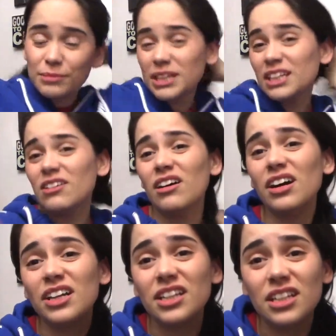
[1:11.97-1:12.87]
I'm getting
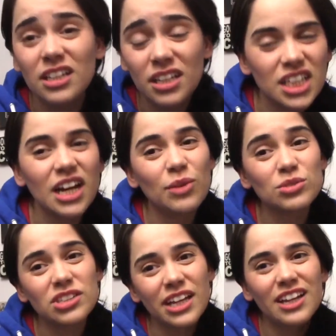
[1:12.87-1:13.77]
hot. I
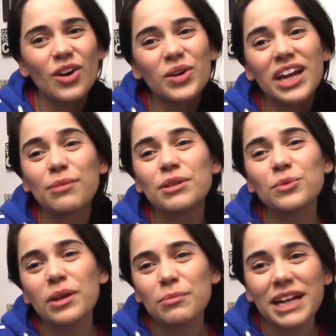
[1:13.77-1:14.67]
was like, okay, I'm gonna
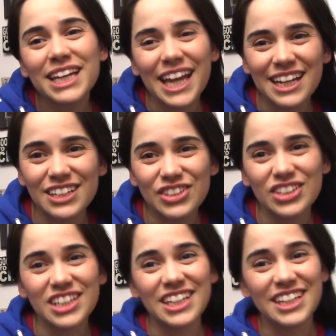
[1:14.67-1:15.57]
wear my Kaidan
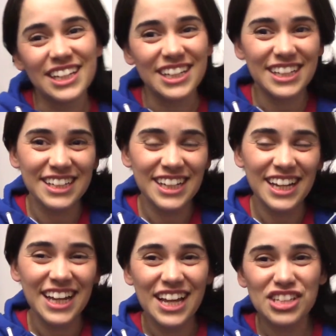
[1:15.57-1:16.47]
hoodie
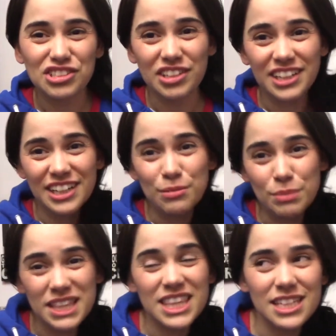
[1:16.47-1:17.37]
so that it could
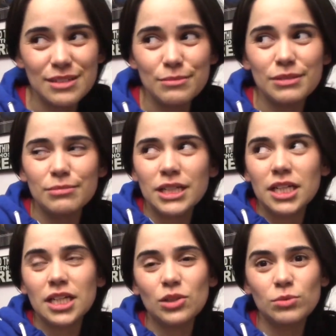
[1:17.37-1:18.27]
be themed,
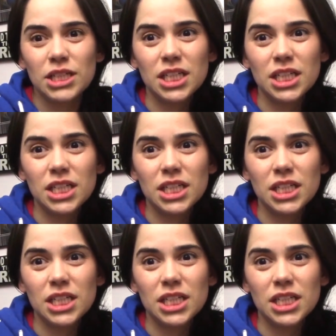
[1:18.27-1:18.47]
but oh my